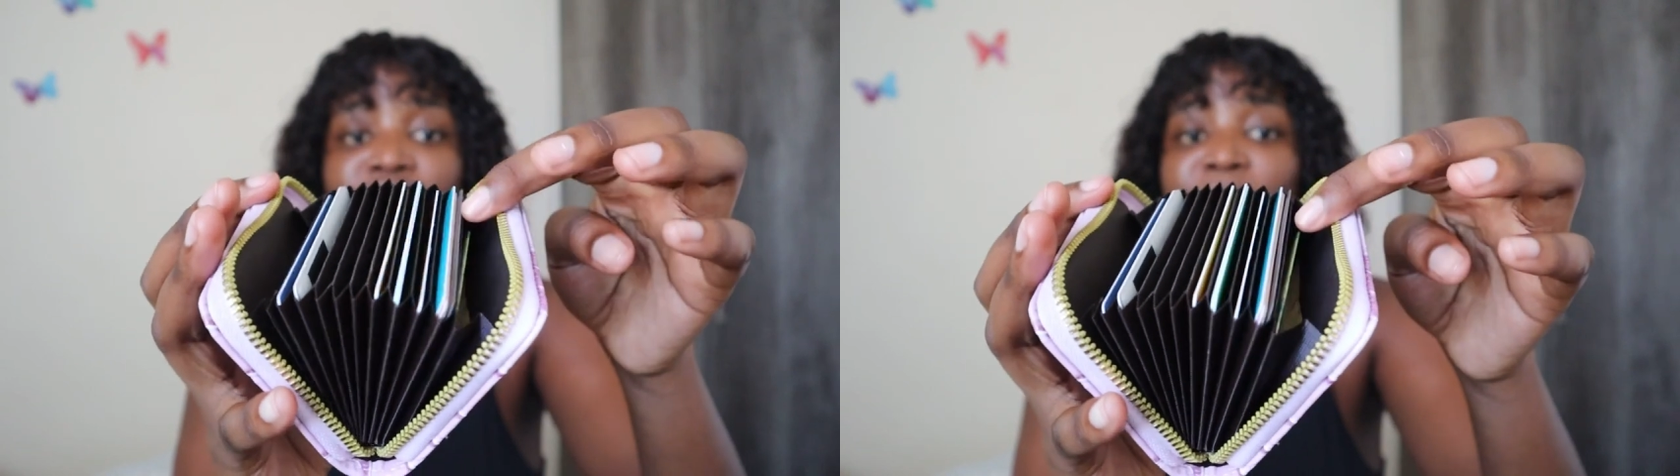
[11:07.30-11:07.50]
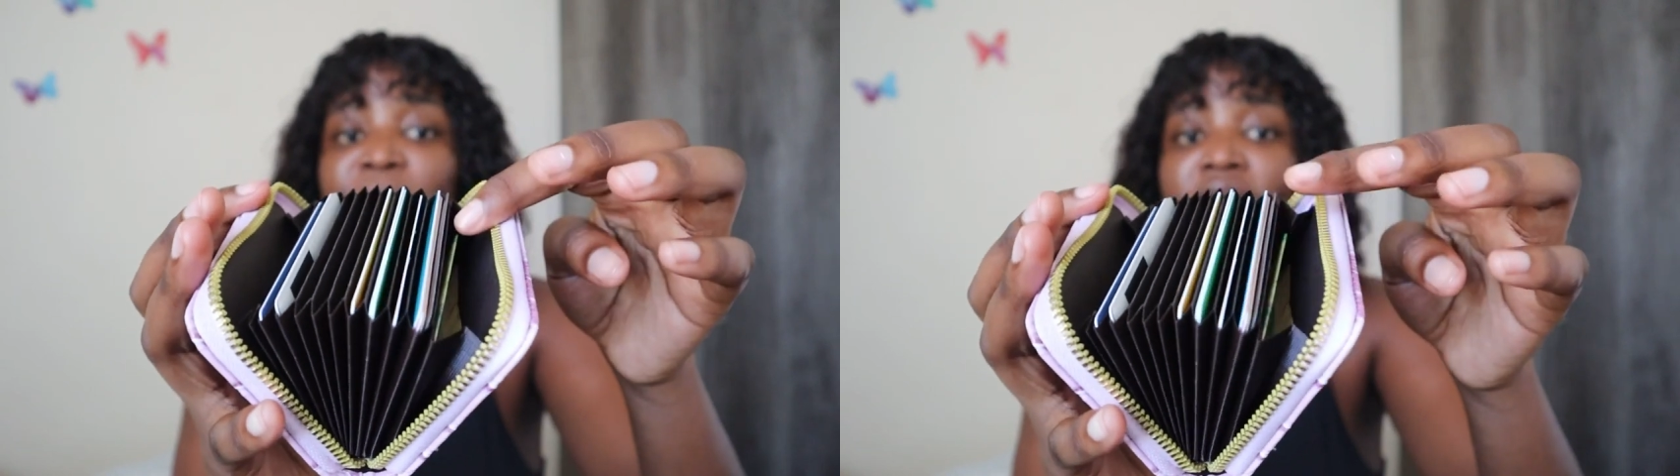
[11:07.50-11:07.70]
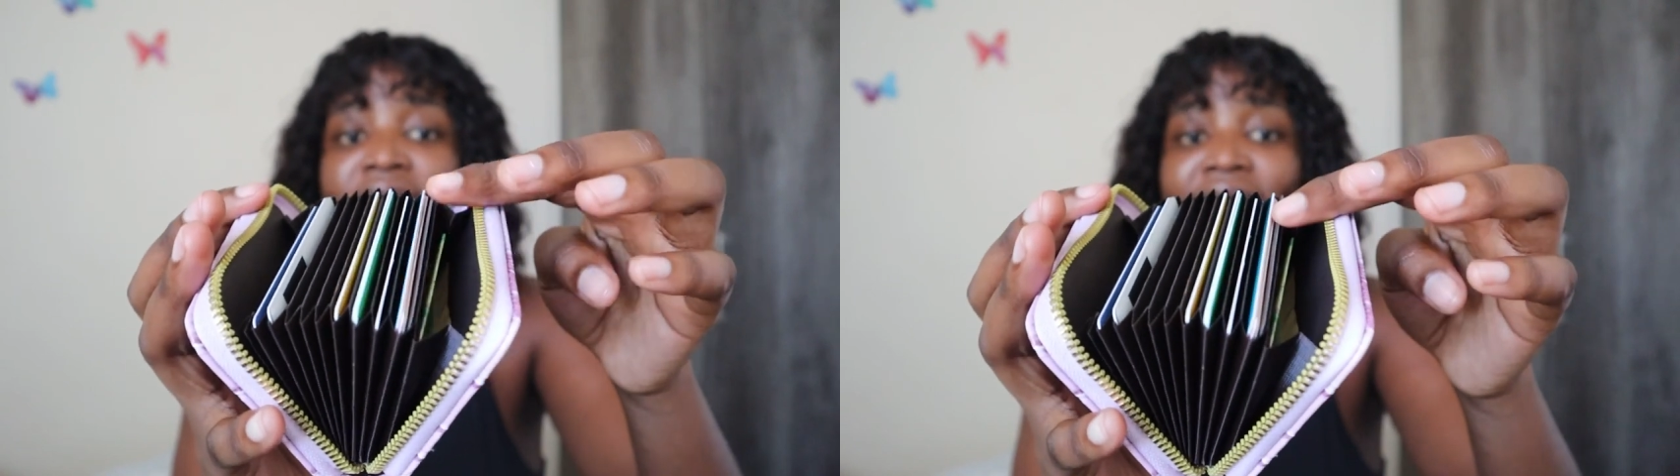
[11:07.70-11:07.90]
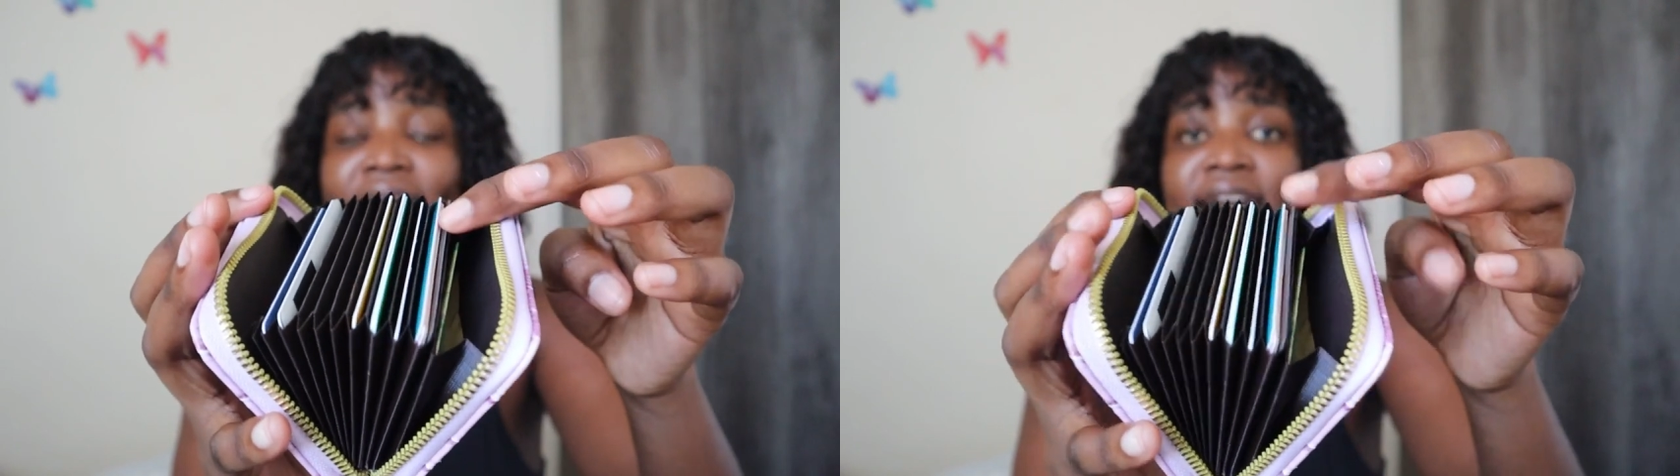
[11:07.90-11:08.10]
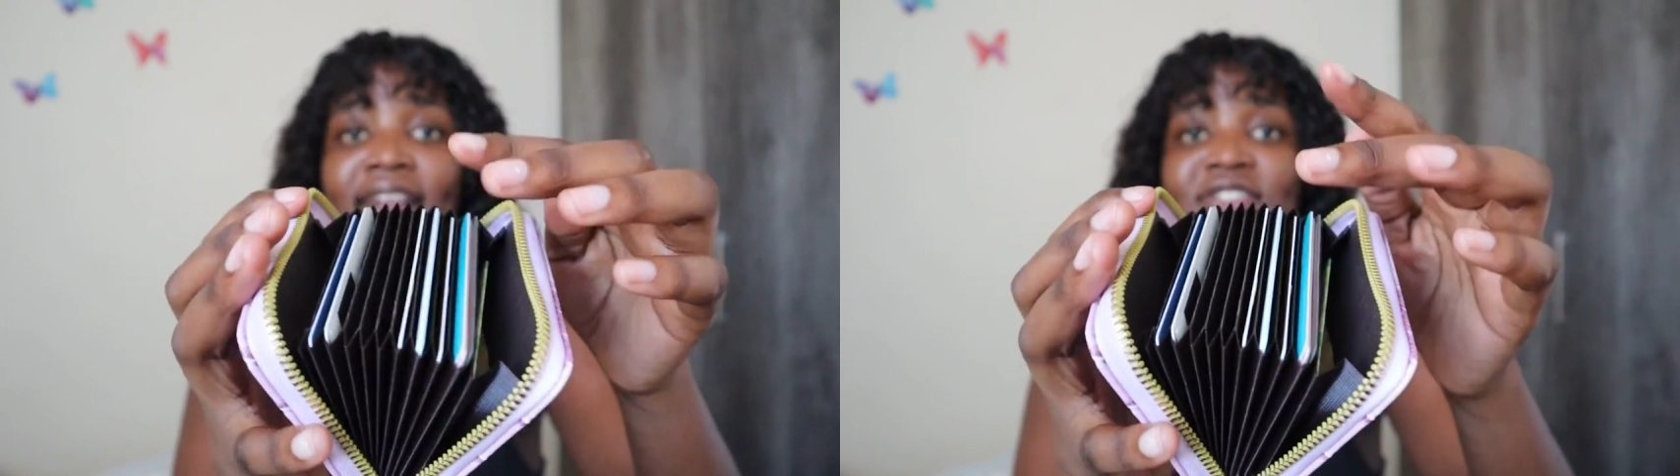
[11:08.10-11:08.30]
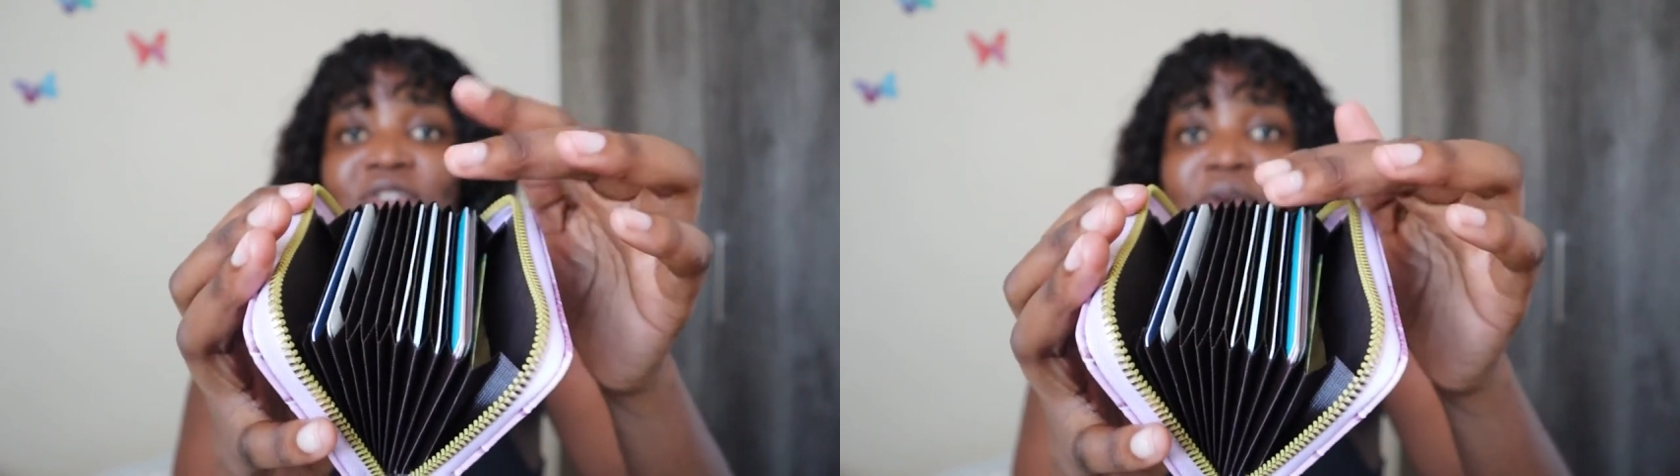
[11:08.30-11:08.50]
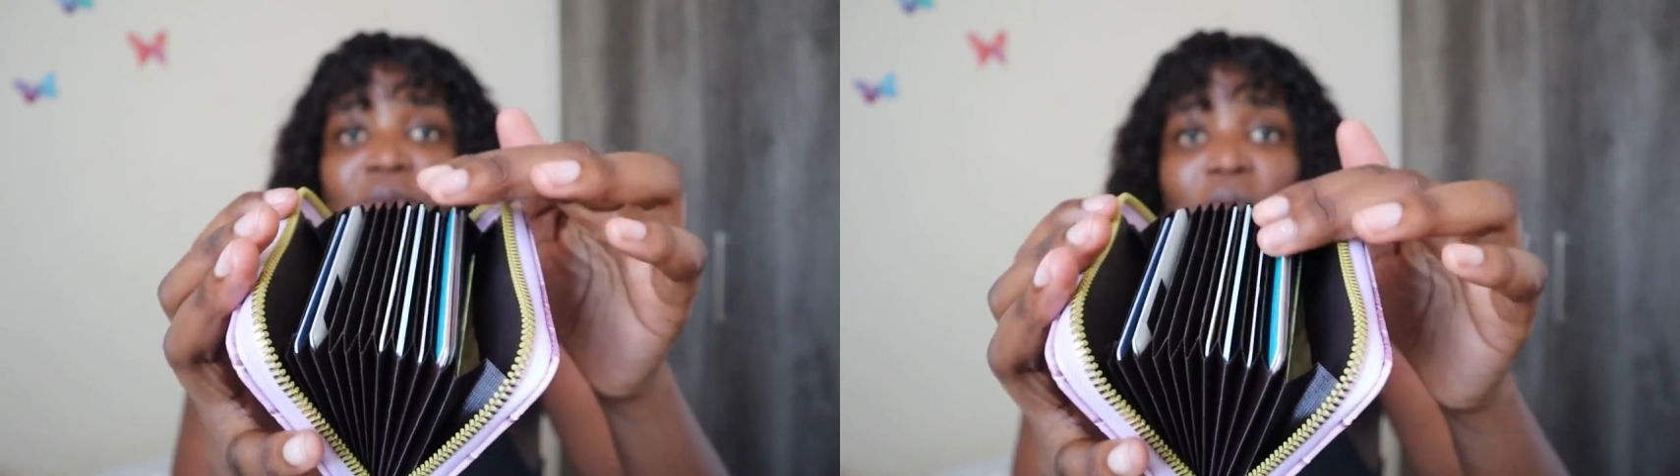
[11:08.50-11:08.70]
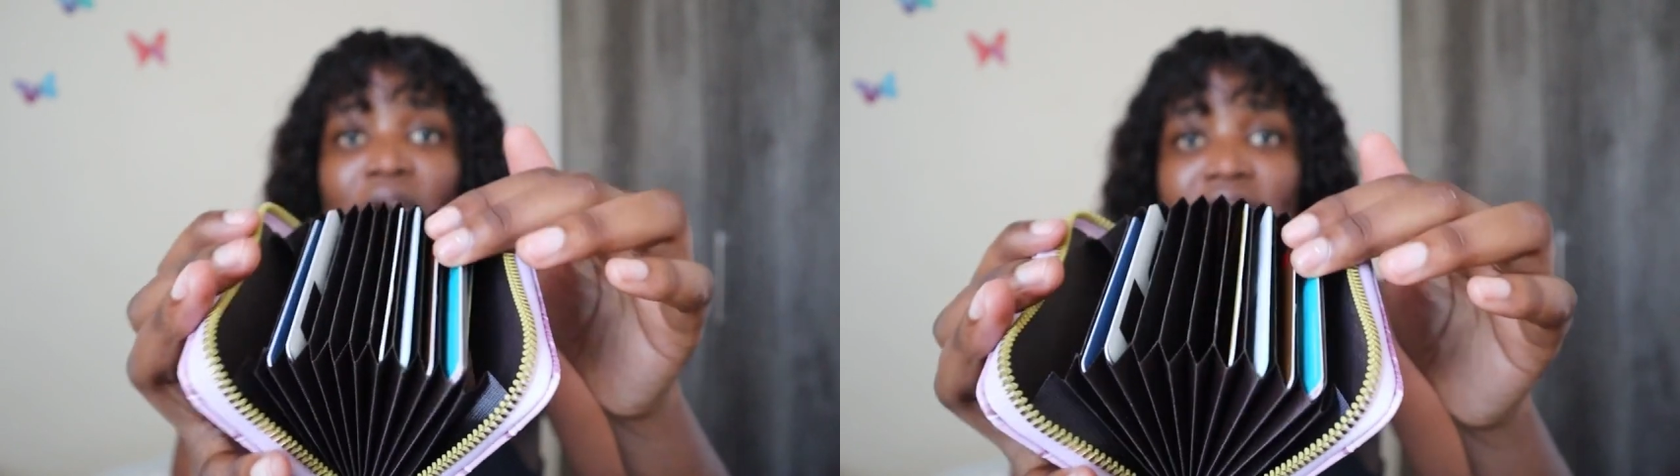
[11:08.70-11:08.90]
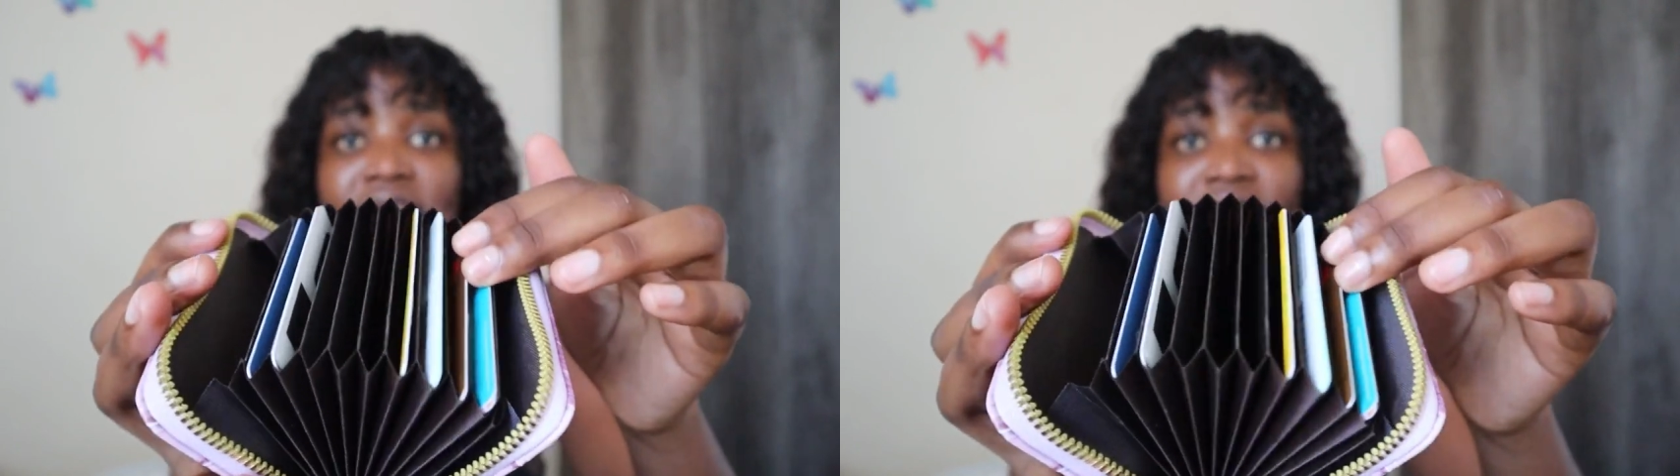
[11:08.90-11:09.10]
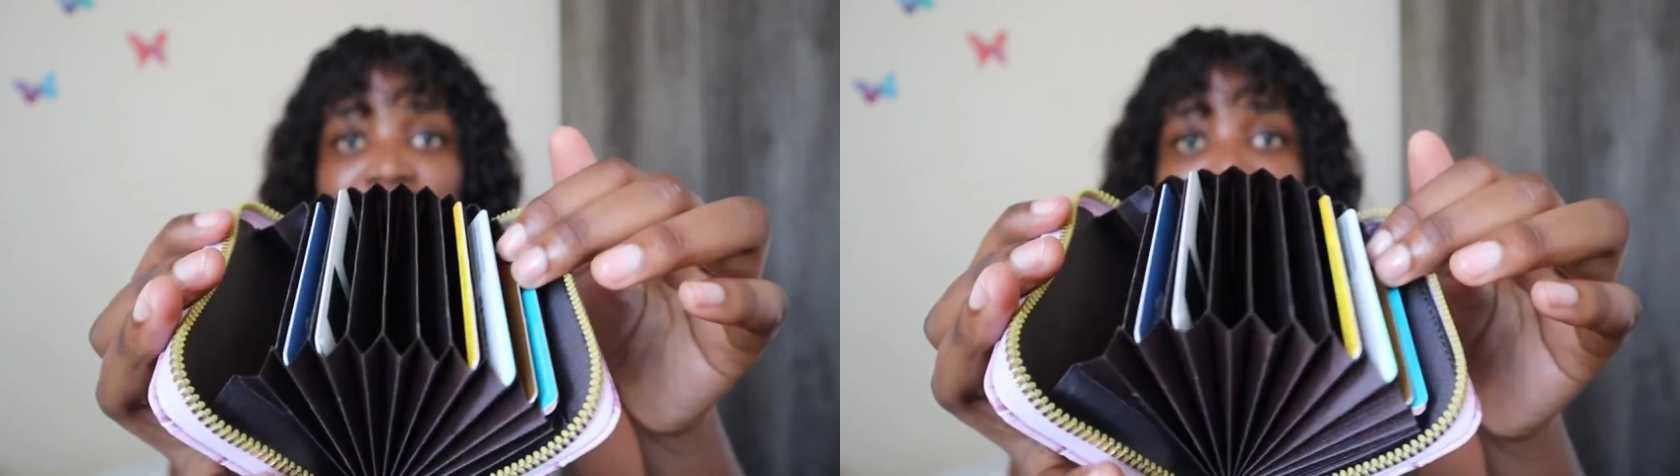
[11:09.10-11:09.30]
your bank cards, your
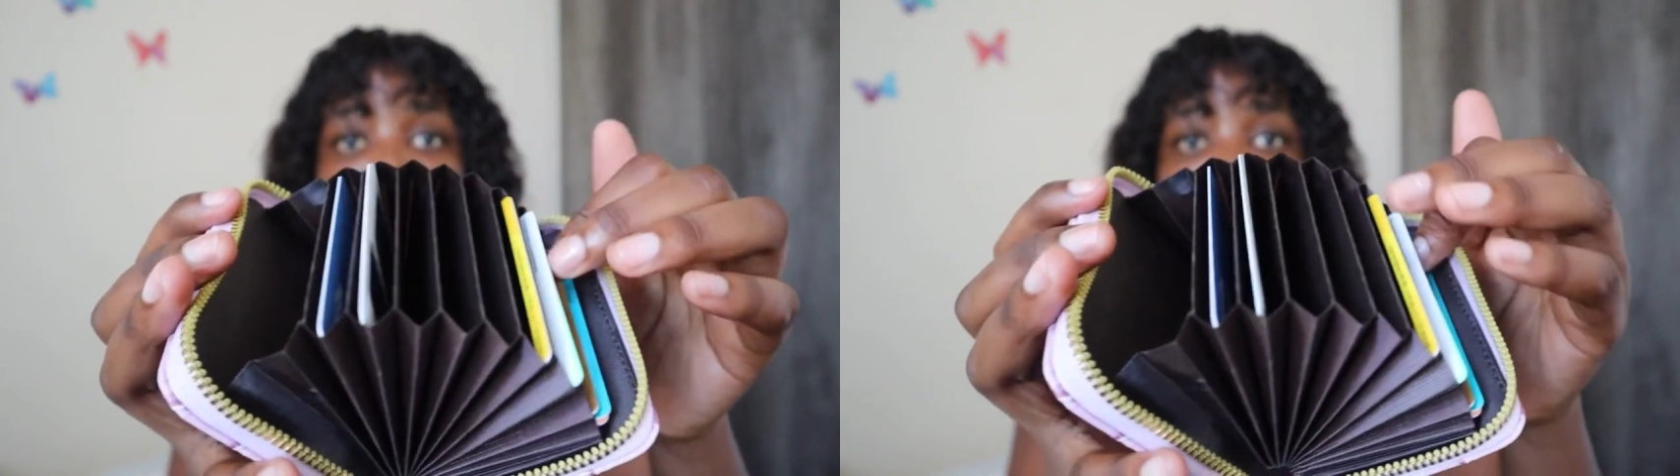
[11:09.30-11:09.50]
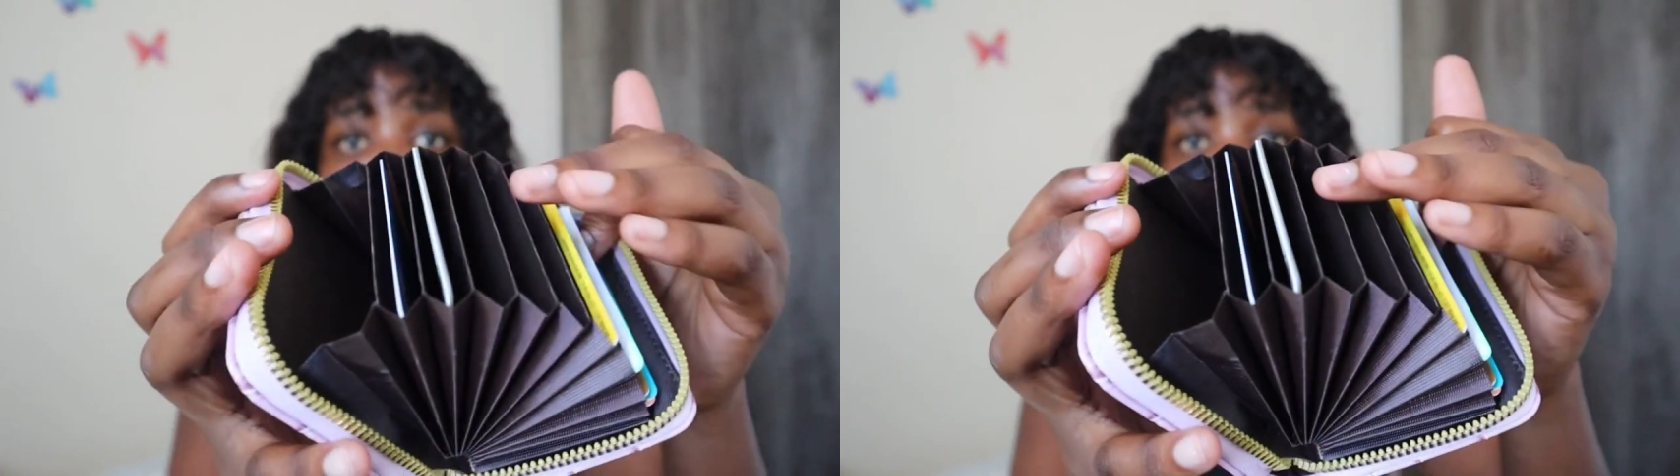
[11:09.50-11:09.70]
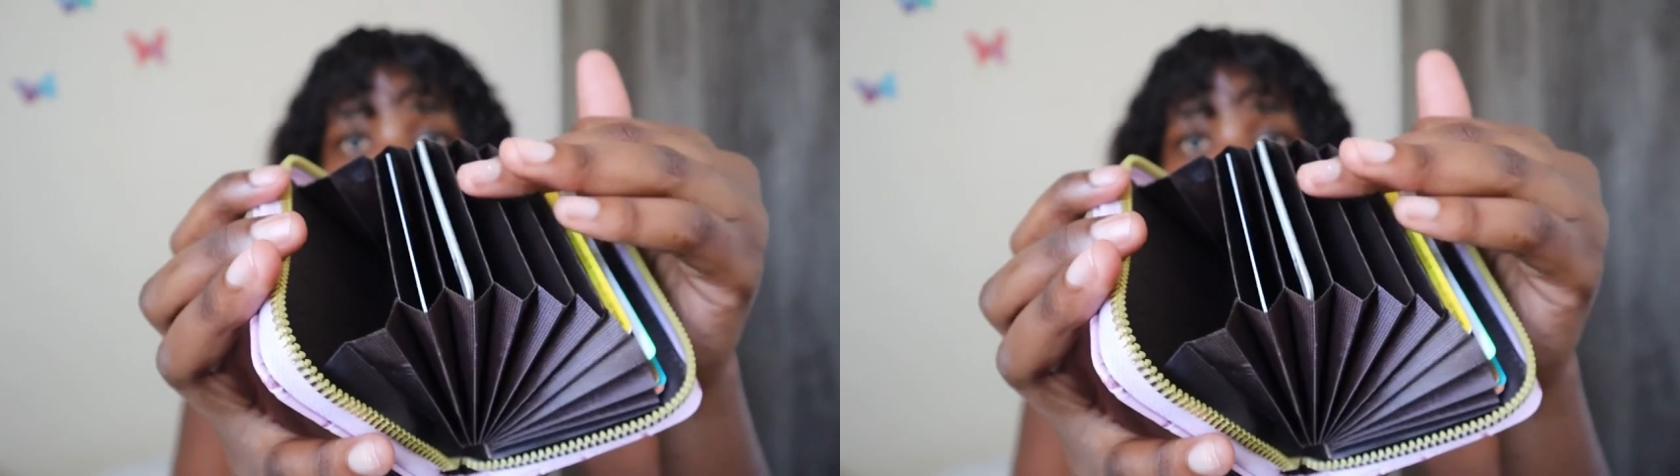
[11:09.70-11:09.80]
reward cards, your